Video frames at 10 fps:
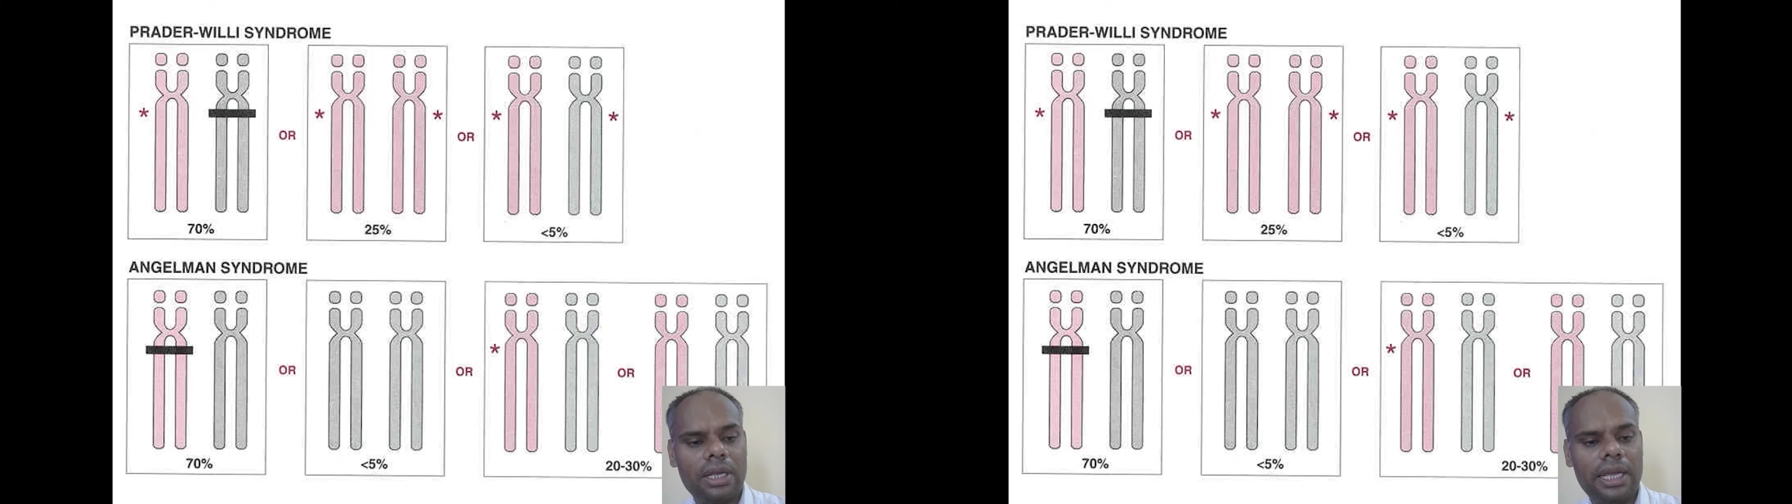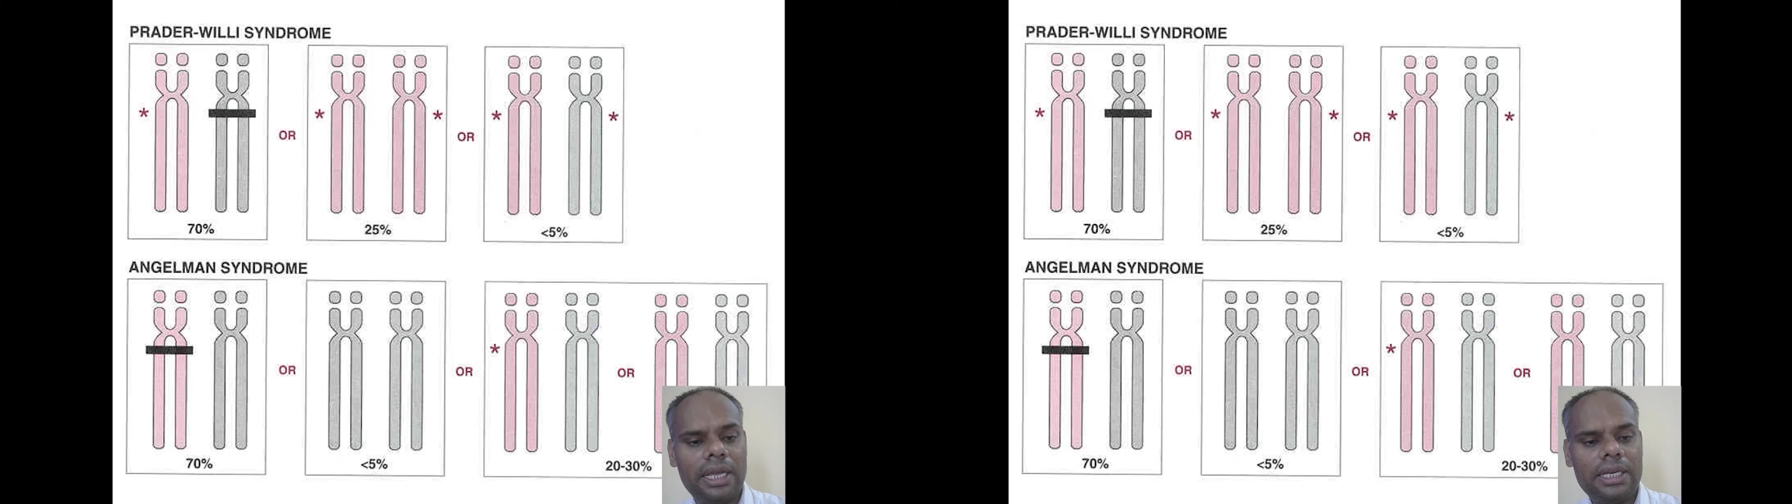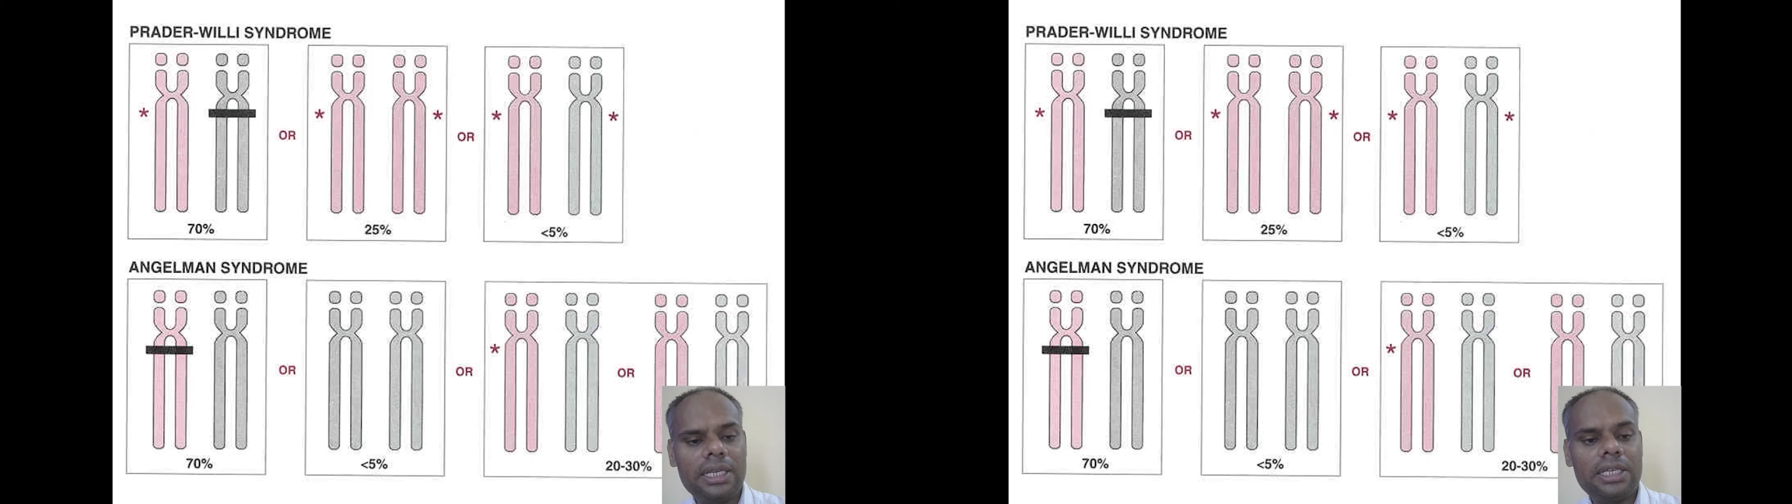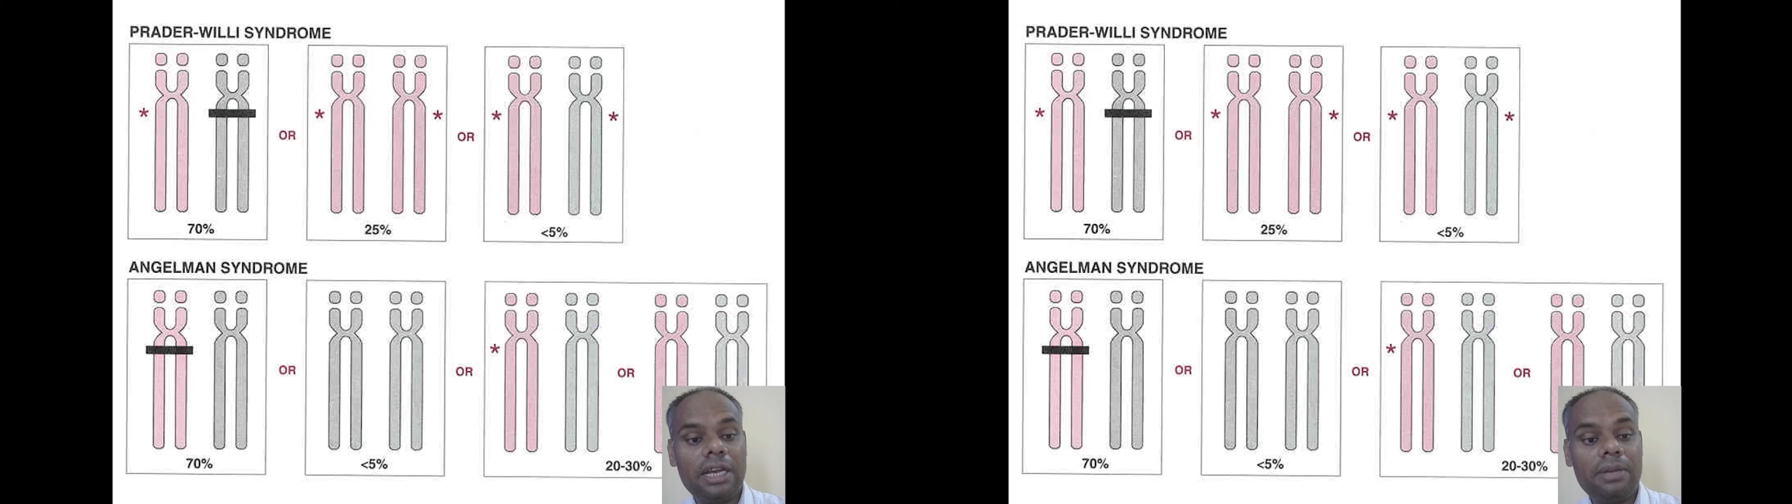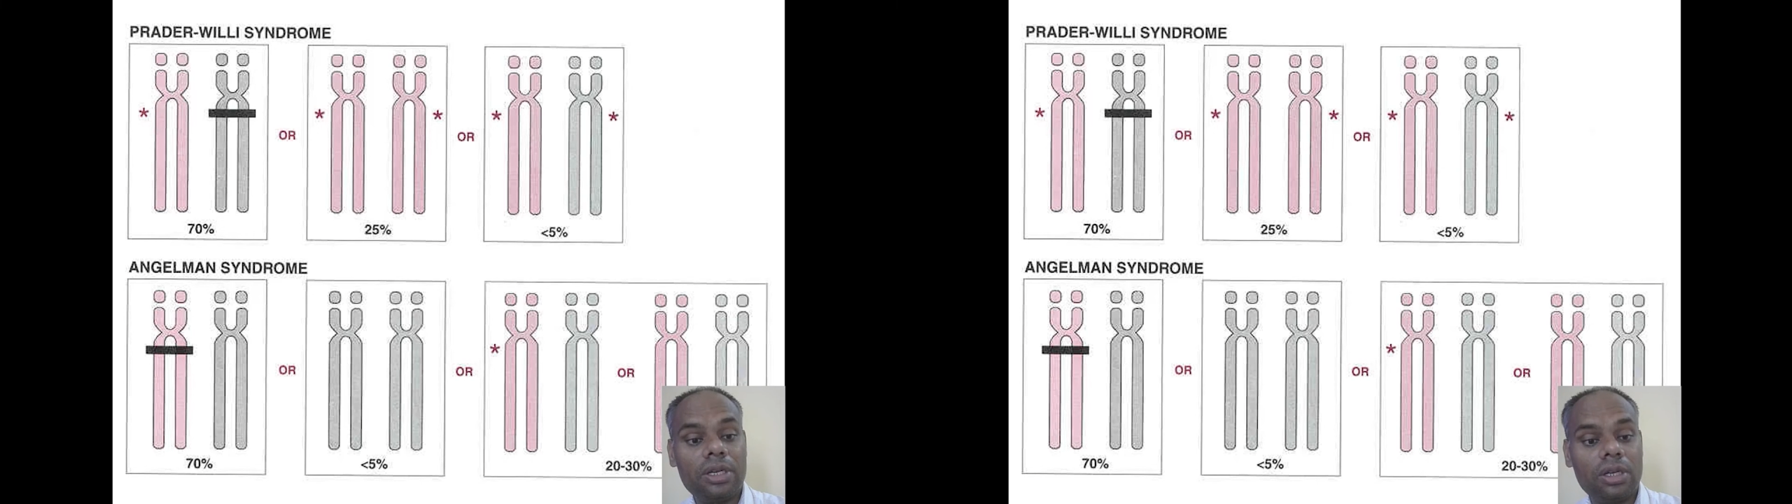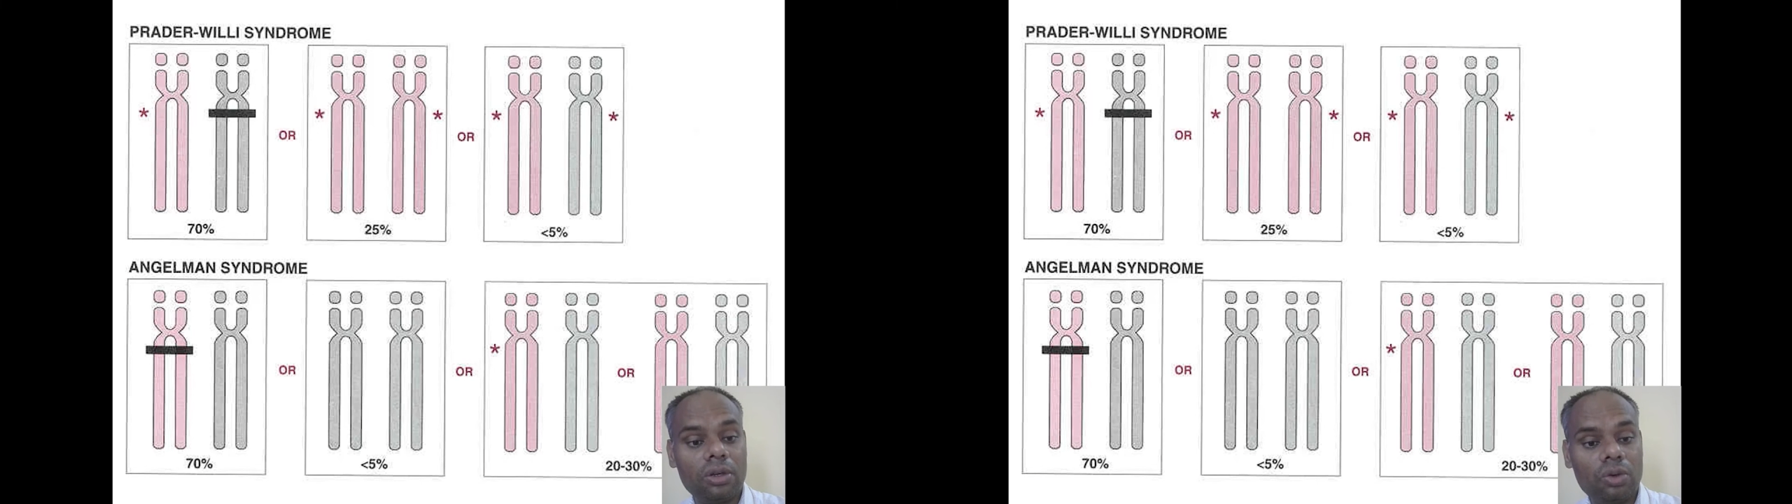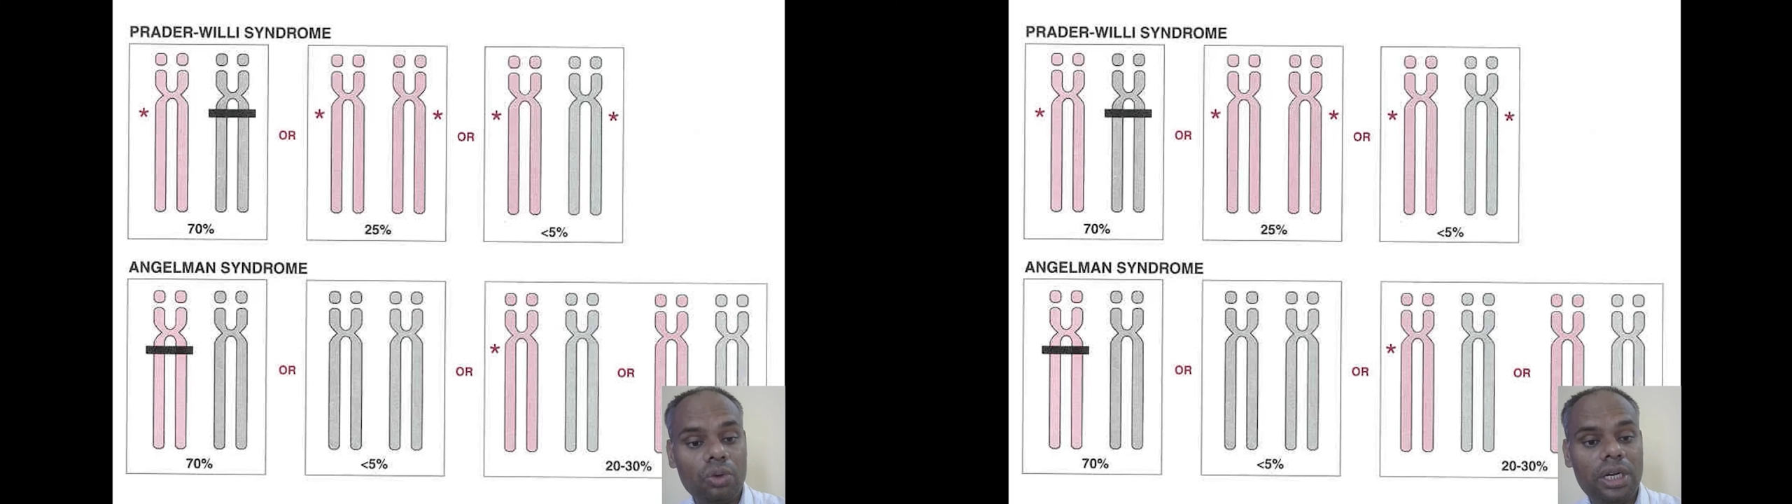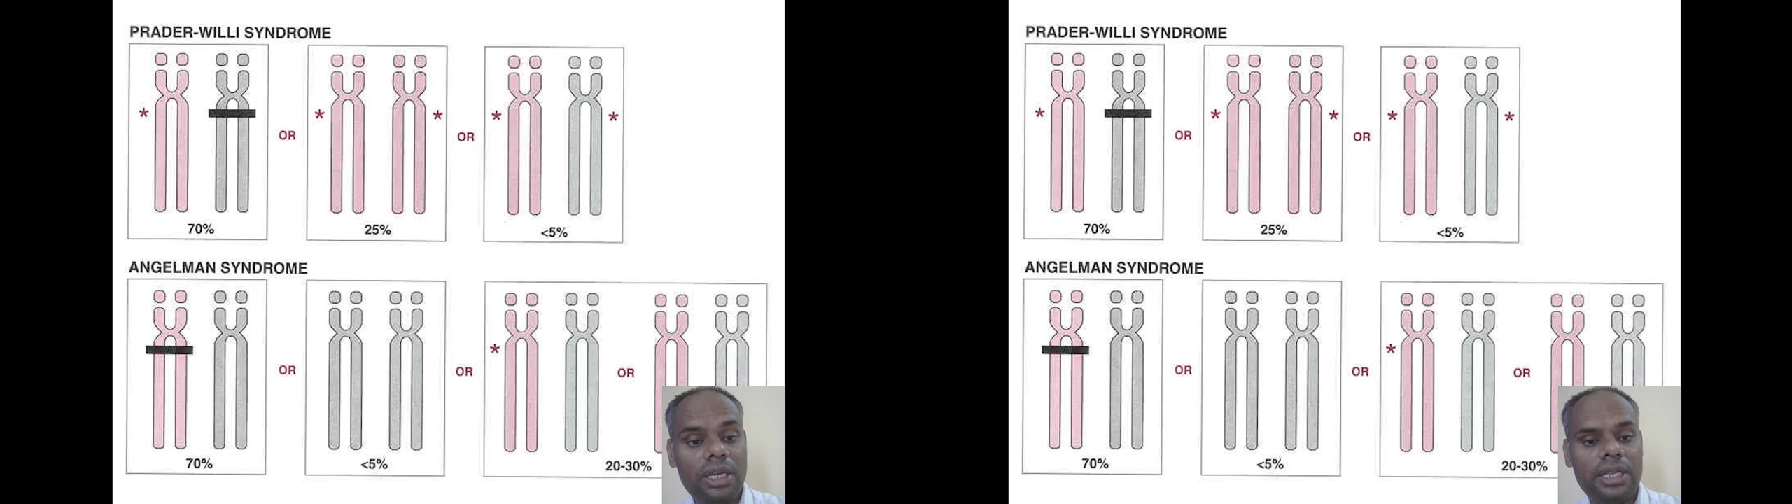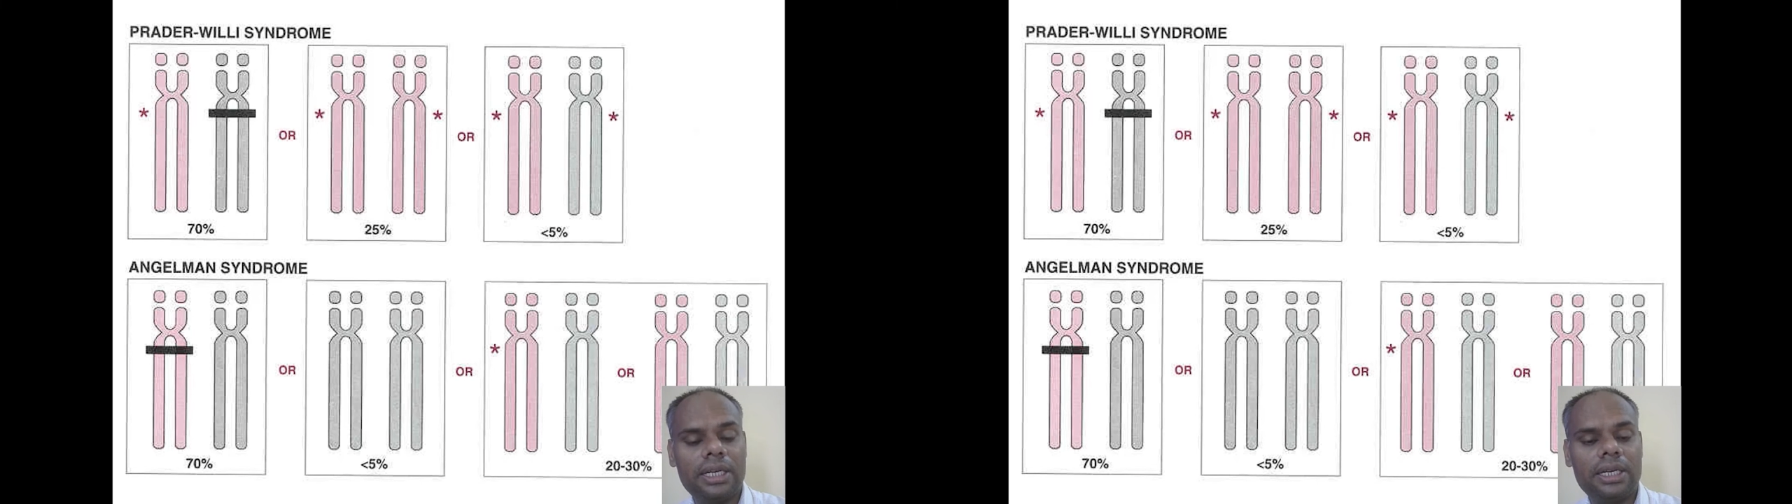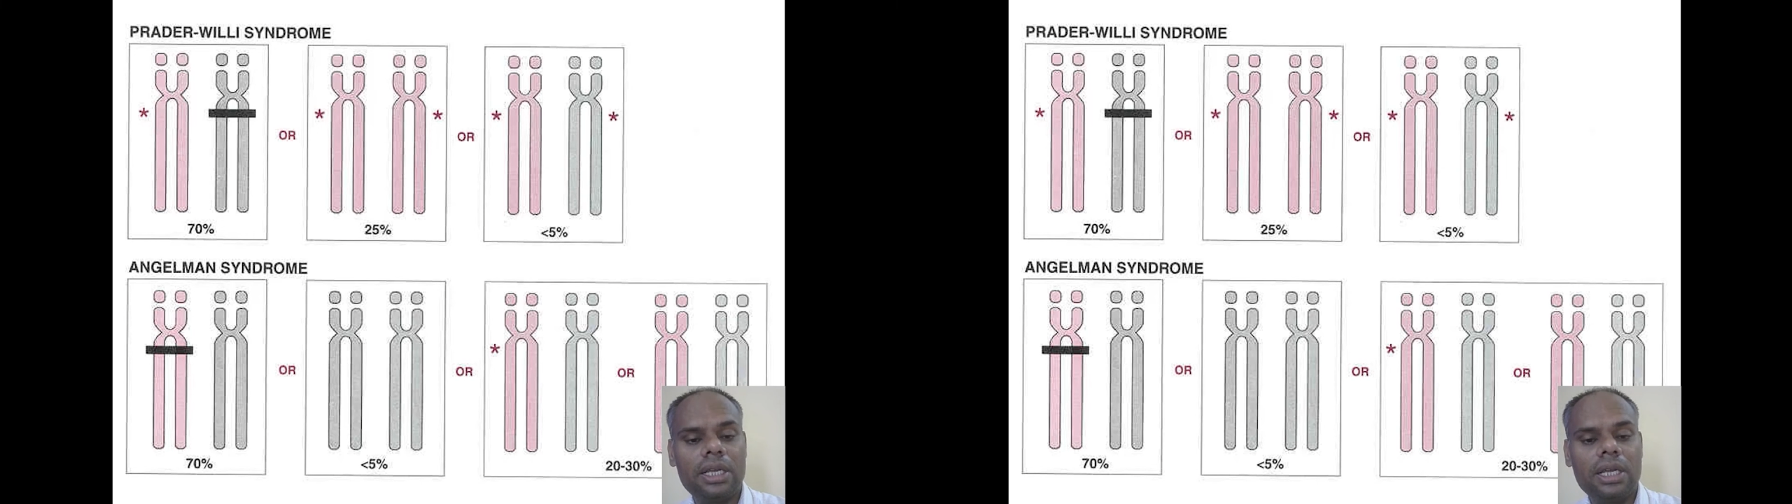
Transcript: and it can be concluded that